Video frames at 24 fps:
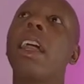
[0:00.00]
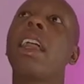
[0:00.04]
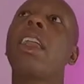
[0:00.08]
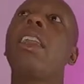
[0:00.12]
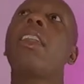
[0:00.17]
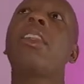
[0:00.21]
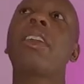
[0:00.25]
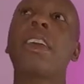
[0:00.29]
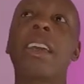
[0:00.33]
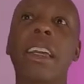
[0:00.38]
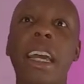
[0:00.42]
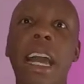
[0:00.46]

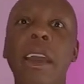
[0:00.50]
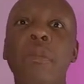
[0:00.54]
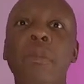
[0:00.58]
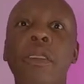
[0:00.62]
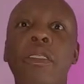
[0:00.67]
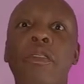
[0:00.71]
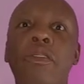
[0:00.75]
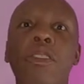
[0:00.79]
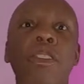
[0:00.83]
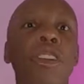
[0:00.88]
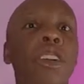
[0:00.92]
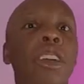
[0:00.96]
the guy
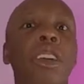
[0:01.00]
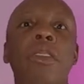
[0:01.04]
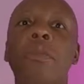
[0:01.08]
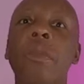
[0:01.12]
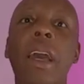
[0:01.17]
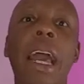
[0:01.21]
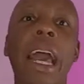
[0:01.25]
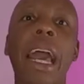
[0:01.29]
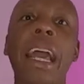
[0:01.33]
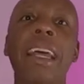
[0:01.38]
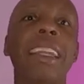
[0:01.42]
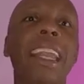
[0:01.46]
before him
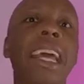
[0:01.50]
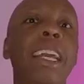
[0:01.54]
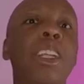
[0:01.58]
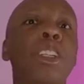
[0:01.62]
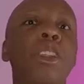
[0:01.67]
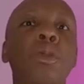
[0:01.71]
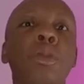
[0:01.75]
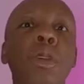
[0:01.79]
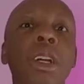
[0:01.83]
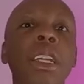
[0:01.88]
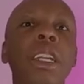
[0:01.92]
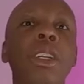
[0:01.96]
had like
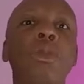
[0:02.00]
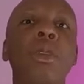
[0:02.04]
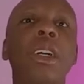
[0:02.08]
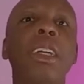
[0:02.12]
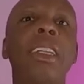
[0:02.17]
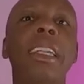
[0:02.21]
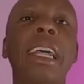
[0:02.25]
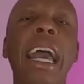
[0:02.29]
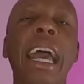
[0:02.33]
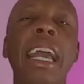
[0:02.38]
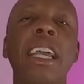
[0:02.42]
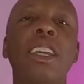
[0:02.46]
twenty-one
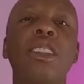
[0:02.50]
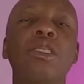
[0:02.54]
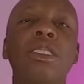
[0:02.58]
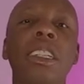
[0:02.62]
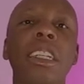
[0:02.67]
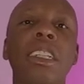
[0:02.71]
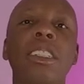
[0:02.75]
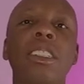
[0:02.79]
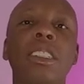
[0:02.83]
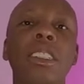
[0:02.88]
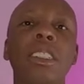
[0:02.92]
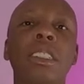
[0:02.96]

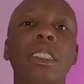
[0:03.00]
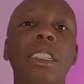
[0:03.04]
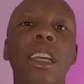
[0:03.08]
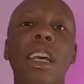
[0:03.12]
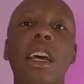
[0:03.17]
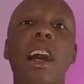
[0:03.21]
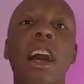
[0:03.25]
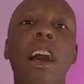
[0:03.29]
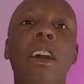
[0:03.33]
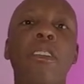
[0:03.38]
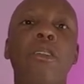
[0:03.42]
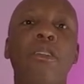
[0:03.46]
accusations
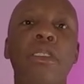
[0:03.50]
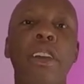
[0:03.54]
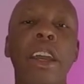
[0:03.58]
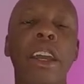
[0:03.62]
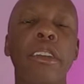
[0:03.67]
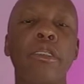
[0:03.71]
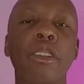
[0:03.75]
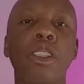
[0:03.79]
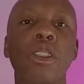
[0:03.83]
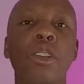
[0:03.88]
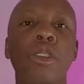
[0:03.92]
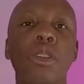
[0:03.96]
of
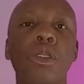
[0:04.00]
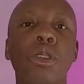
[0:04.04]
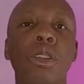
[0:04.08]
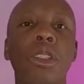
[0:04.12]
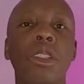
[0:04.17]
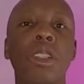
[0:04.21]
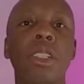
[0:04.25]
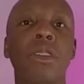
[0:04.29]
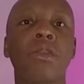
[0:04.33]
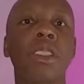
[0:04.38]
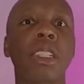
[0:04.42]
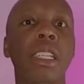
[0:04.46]
various sorts
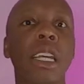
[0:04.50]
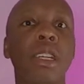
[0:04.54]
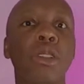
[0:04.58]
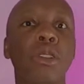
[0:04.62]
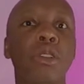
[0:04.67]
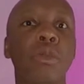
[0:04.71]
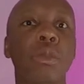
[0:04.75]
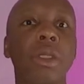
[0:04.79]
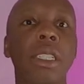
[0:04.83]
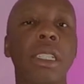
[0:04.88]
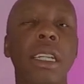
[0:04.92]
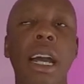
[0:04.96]
of sexual
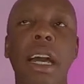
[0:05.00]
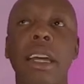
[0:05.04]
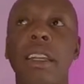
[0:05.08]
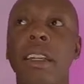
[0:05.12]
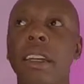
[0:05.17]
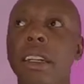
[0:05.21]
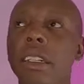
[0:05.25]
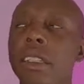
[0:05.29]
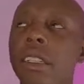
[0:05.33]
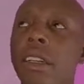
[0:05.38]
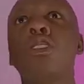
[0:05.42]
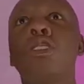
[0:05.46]

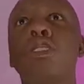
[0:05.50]
misconduct.